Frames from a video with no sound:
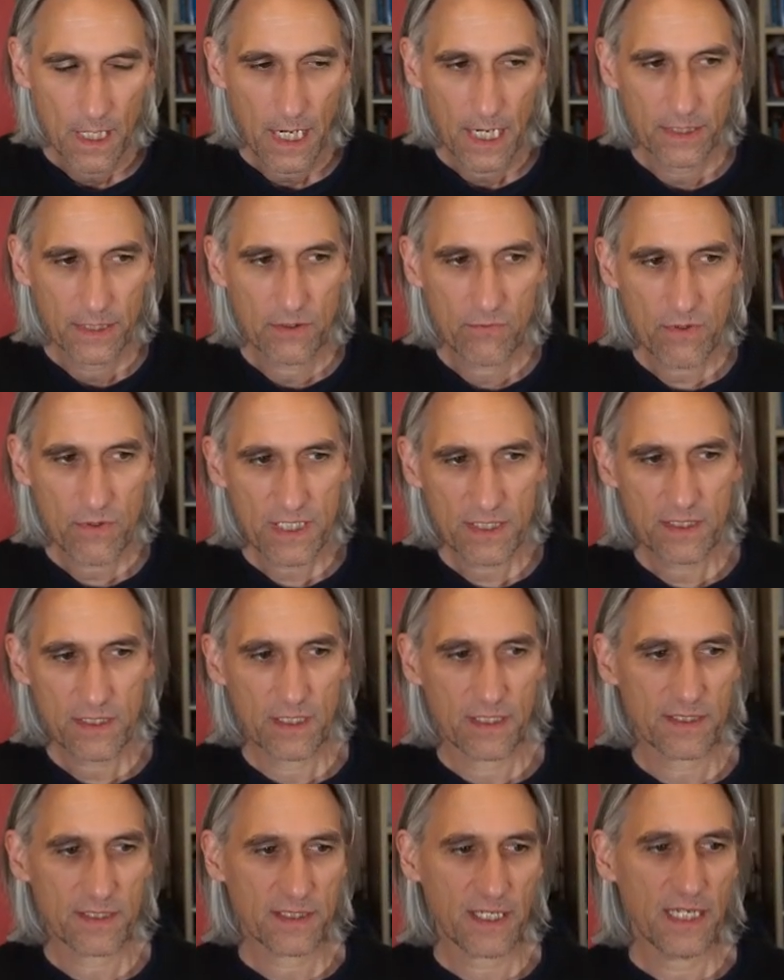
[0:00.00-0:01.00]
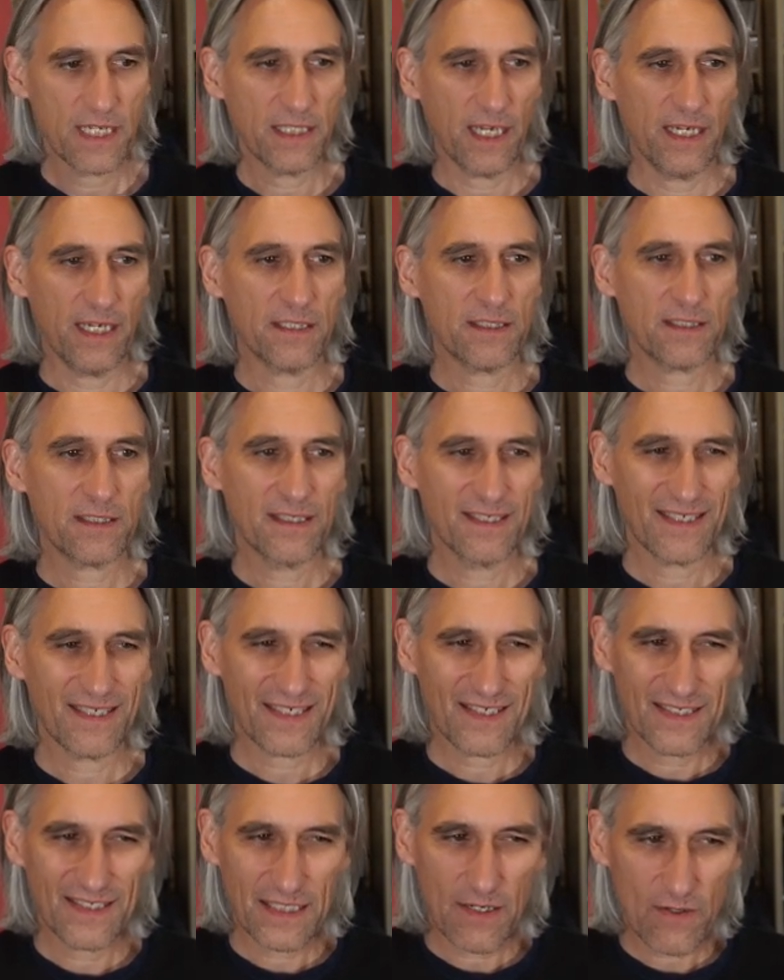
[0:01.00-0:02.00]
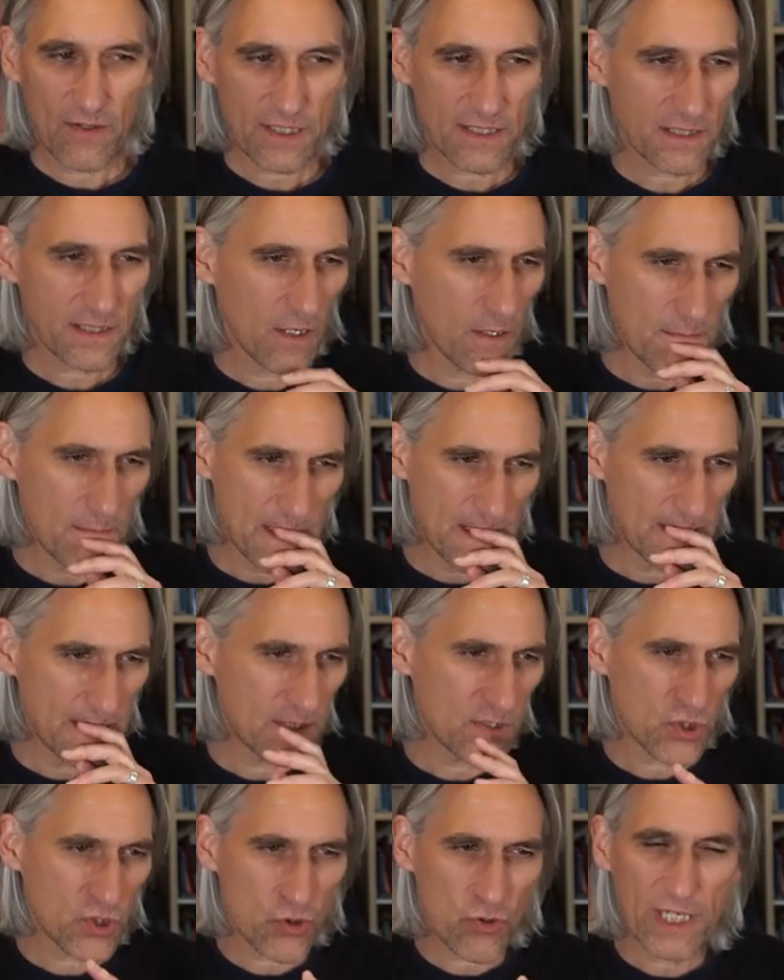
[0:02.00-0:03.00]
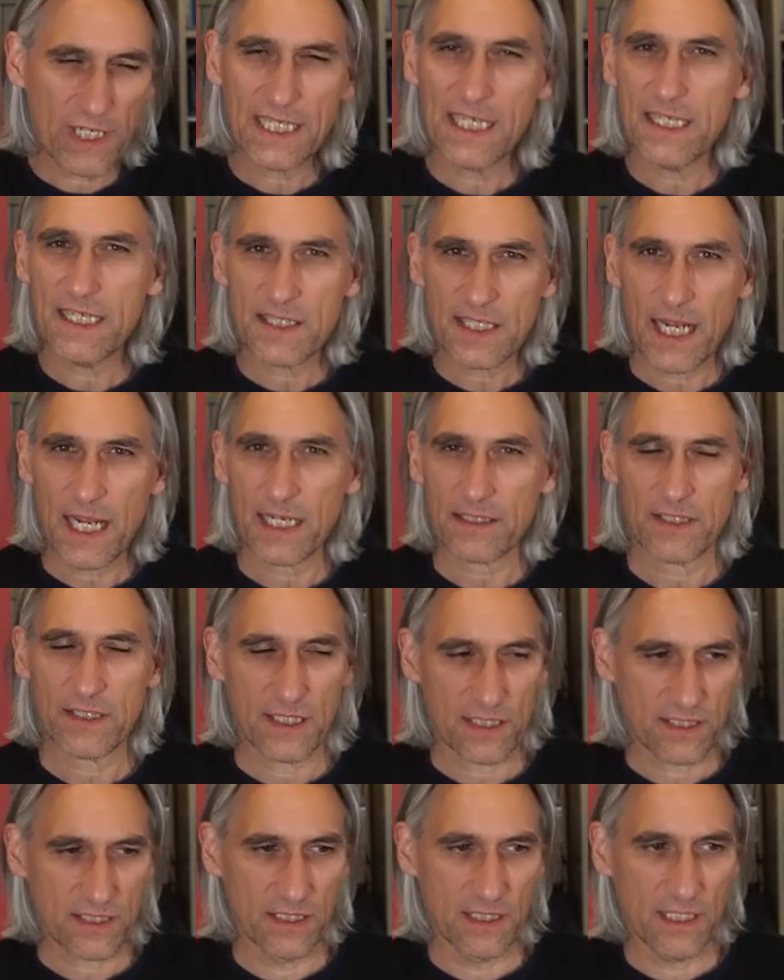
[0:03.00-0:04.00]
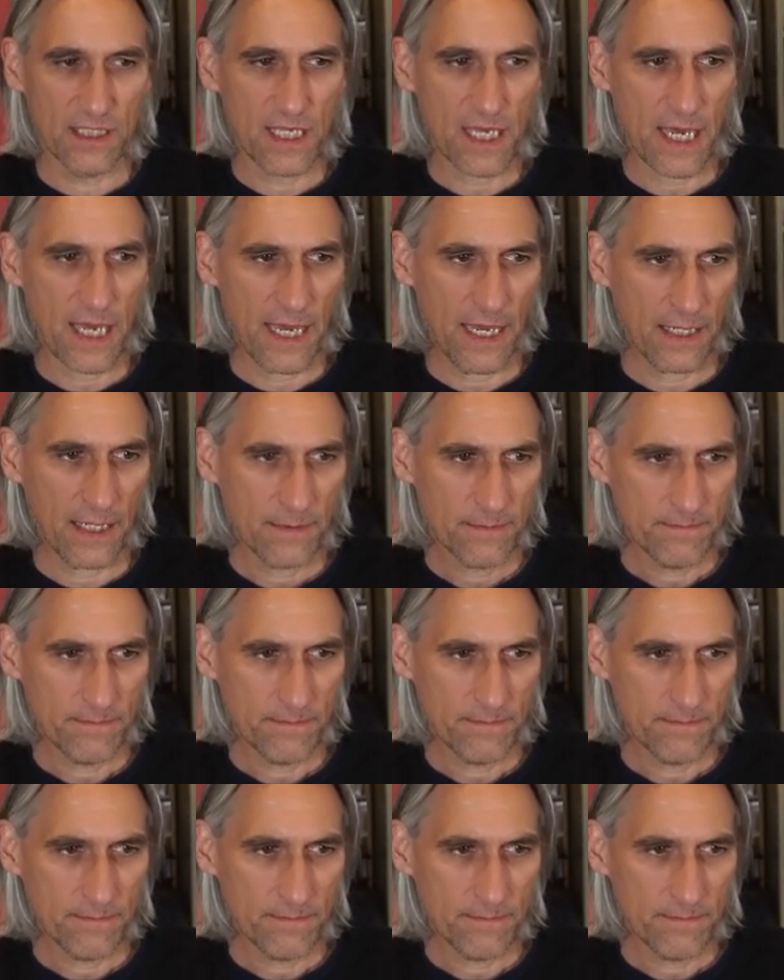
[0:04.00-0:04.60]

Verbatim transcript: And the reason I say that is because there are so many tricky tactics in the air.